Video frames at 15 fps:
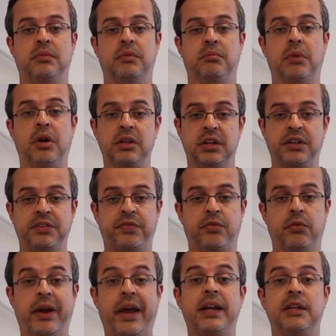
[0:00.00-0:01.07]
monolith
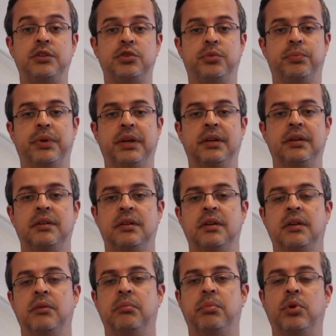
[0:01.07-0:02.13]
ready to be
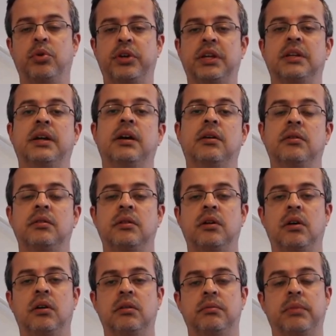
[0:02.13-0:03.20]
broken down
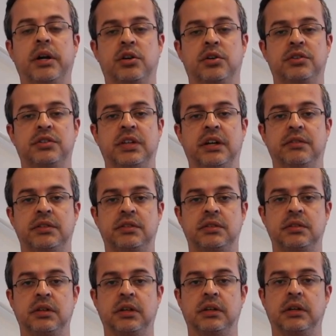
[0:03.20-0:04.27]
on
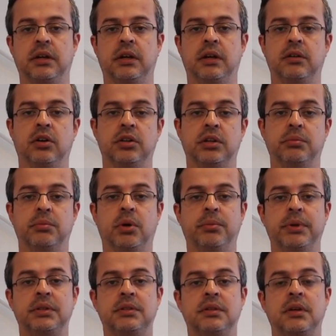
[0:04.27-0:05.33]
microservice in another
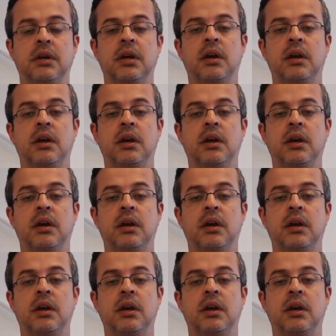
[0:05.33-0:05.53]
moments